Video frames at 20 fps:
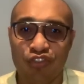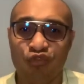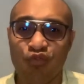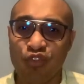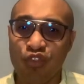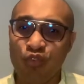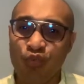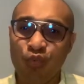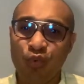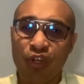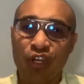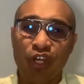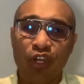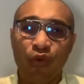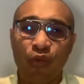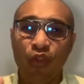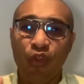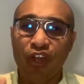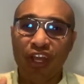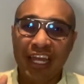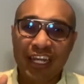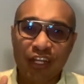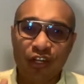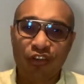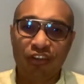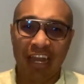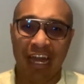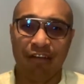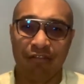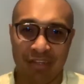You look at
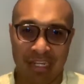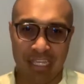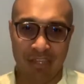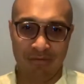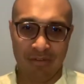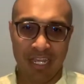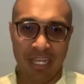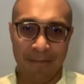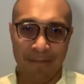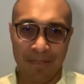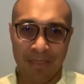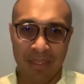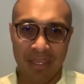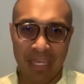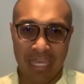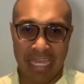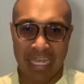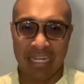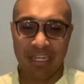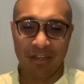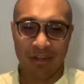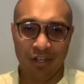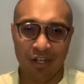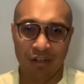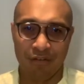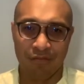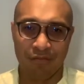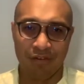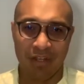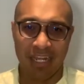gravity, right? In the
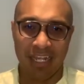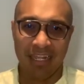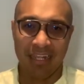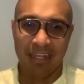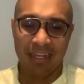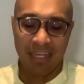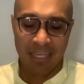earth, right?